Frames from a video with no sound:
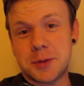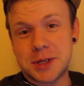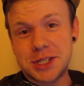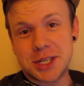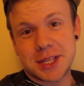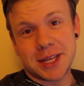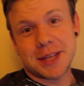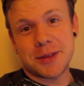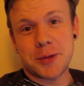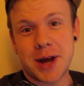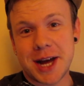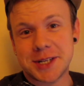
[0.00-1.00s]
So what did you think of
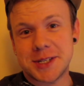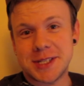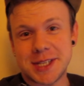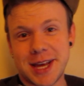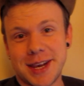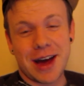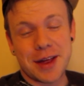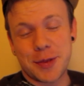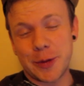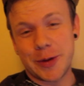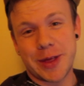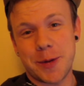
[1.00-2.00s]
the reactions then? I
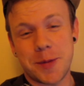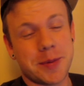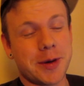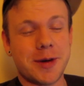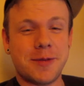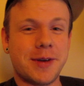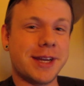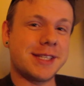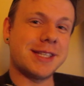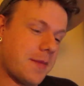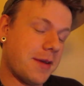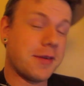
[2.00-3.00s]
thought they were
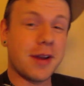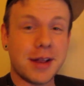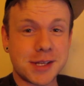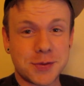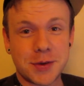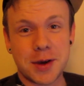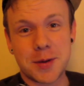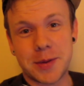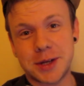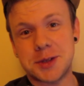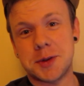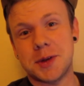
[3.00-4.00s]
perfect. If you like this video,
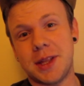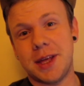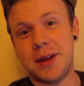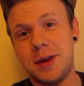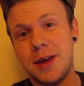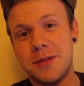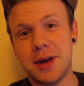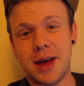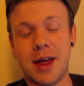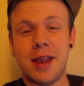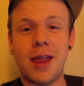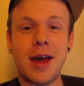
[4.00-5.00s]
make sure that you give
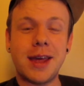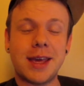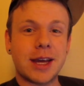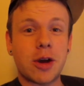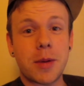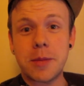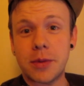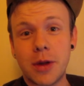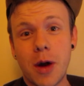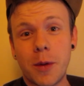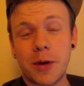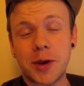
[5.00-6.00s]
it a like. Comment
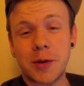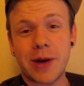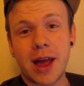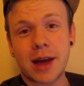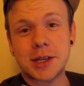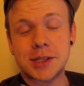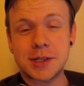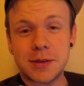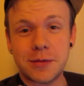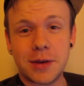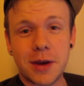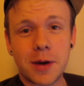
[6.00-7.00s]
below on your reactions of
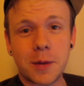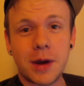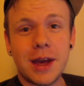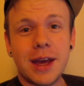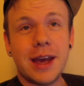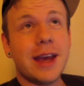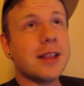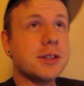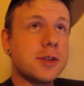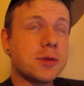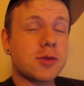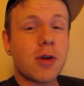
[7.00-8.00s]
the video. Hit the
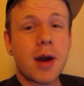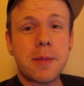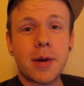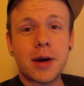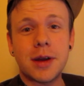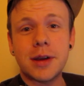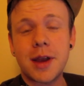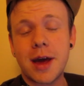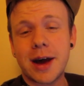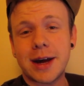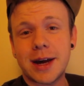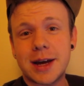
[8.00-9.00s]
subscribe button
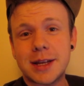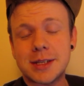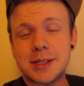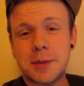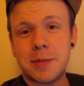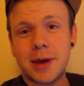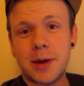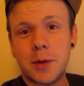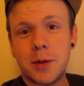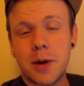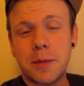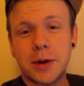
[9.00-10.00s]
uh, to
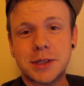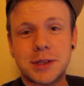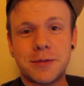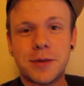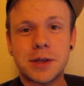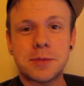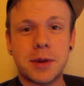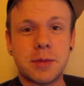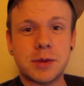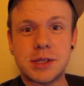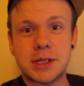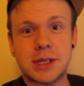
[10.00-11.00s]
be amongst the first
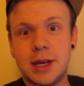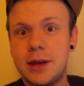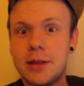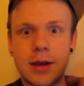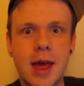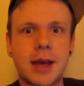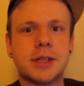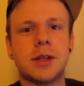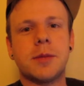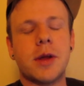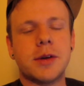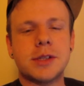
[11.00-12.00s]
people to see the next
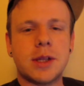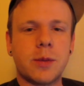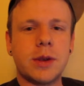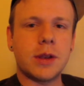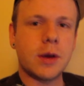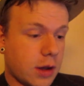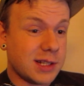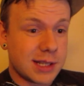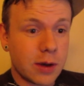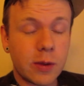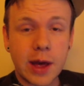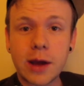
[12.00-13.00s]
uploads that we do.
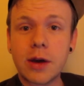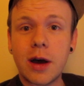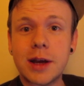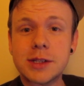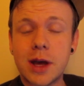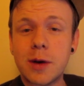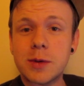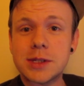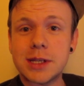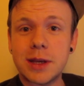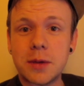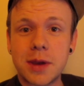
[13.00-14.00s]
Until then, guys, I will
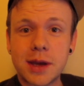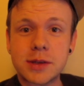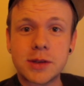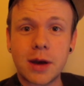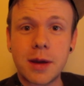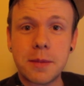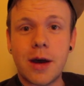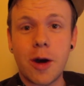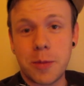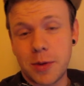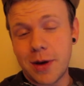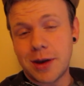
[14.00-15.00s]
see you next time.
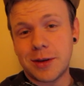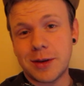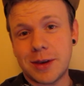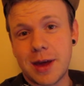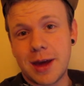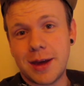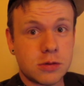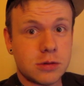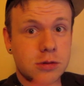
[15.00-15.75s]
Hope you had a good day.